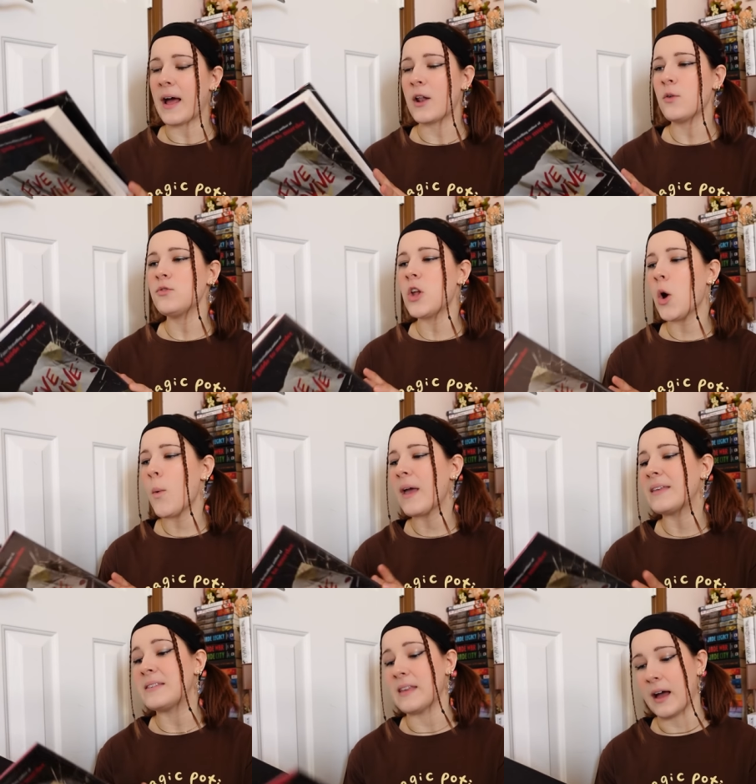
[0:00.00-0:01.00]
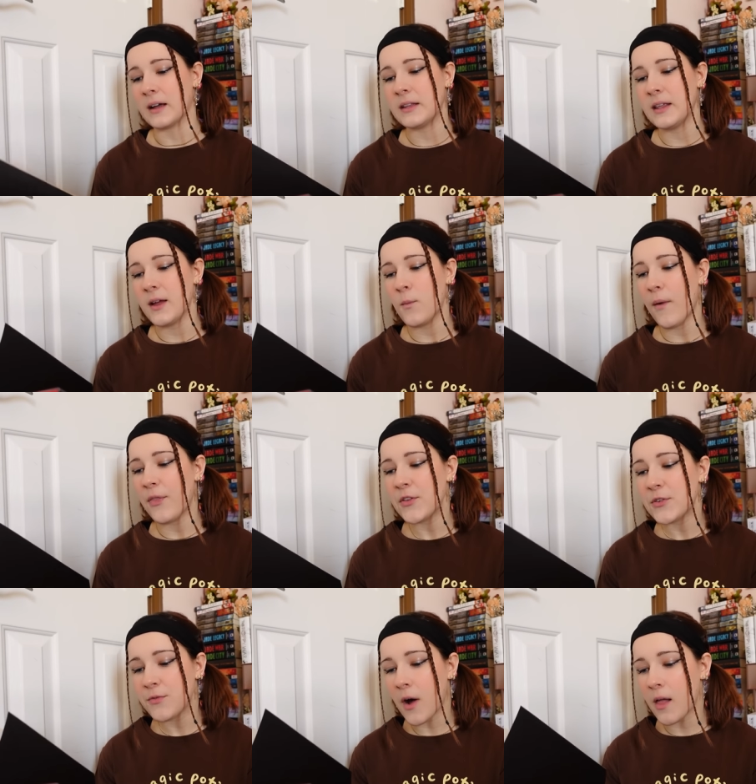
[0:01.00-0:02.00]
I don't know exactly what
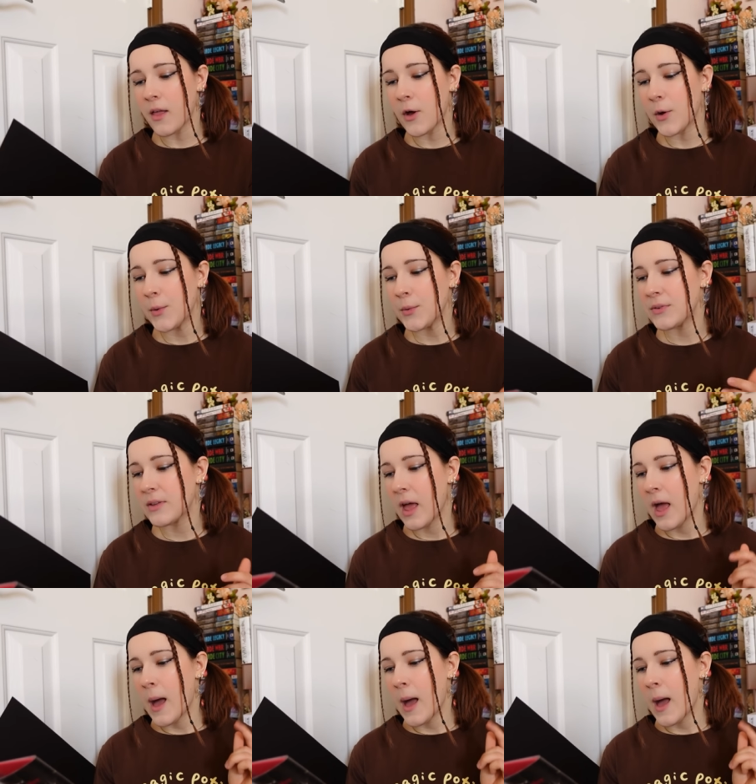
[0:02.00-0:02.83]
this follows.